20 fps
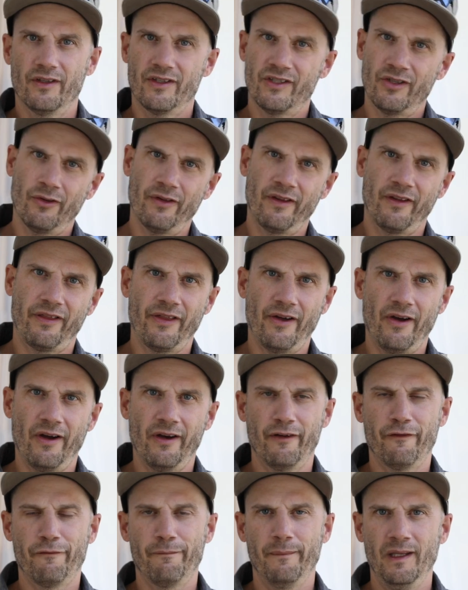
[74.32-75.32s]
So the
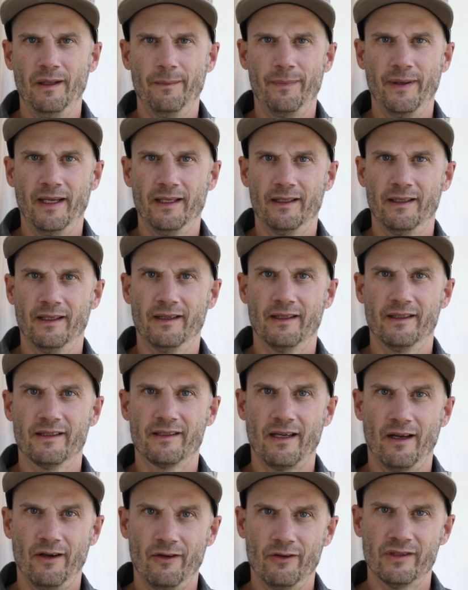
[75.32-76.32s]
thought of me painting
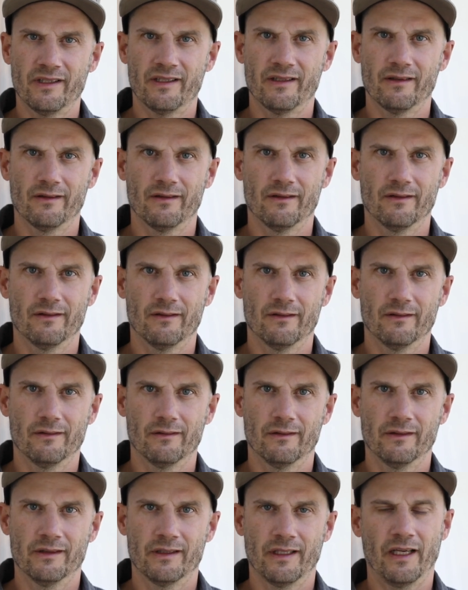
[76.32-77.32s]
this house
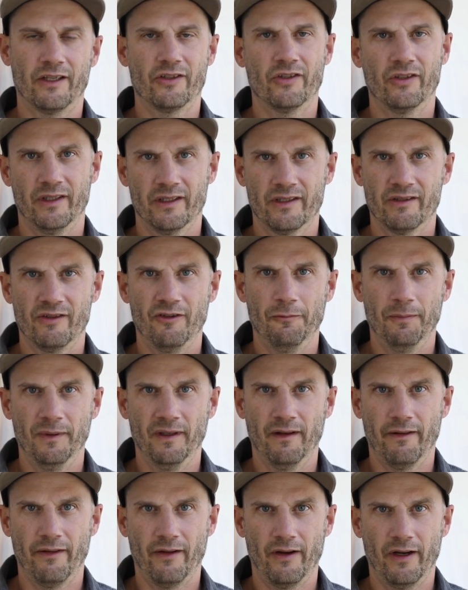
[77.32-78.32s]
was actually a
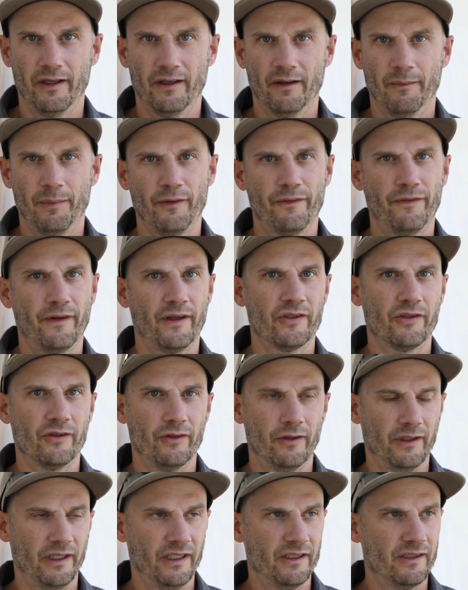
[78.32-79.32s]
stupid thought. A
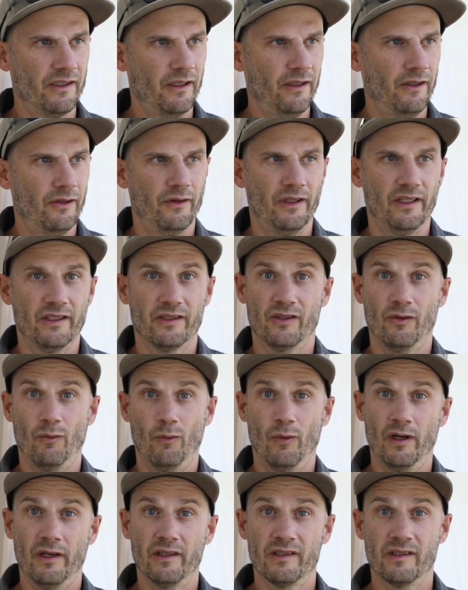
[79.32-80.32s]
professional needs to do this. So
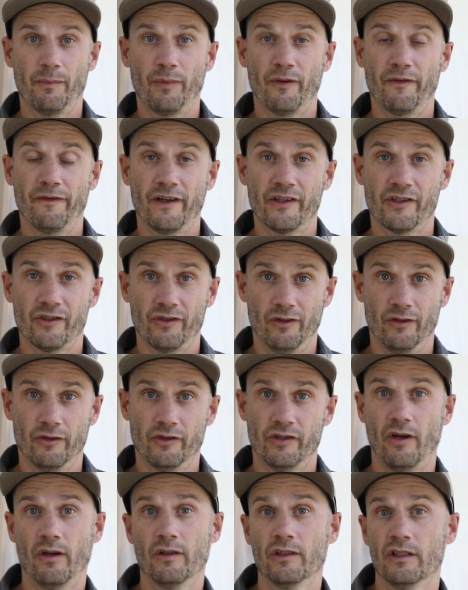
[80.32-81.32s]
what does a professional
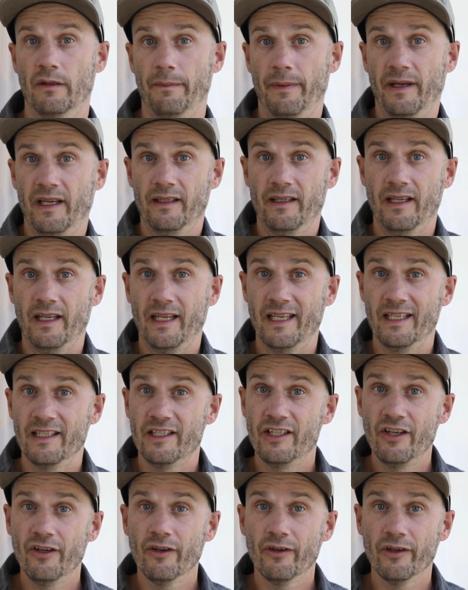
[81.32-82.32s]
charge to paint the
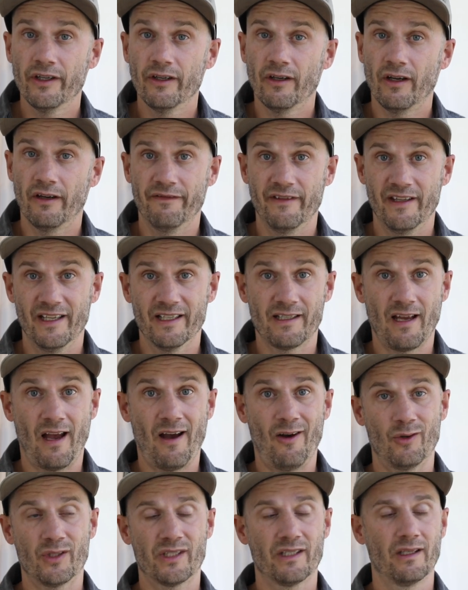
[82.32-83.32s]
interior of this
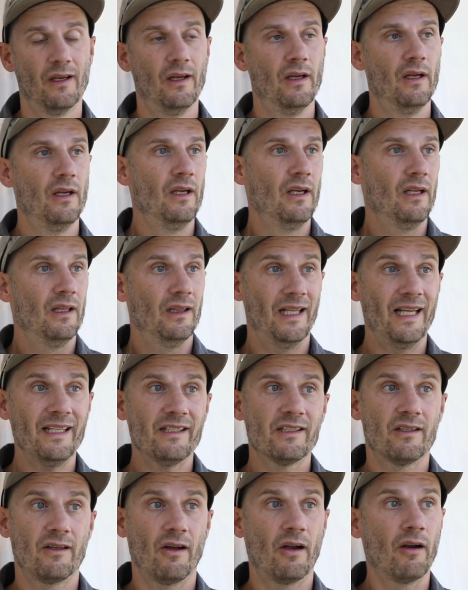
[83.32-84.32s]
house?
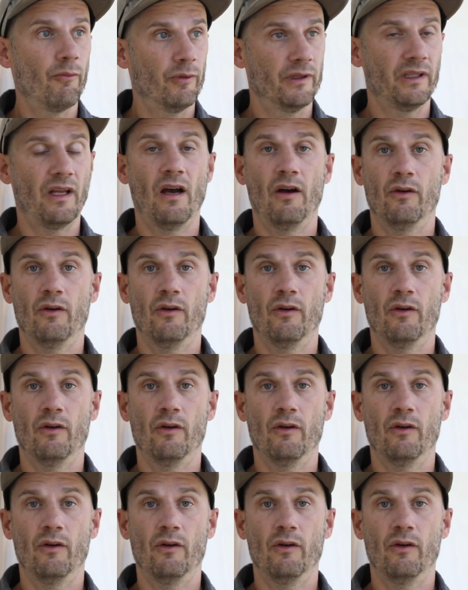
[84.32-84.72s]
Let's start with the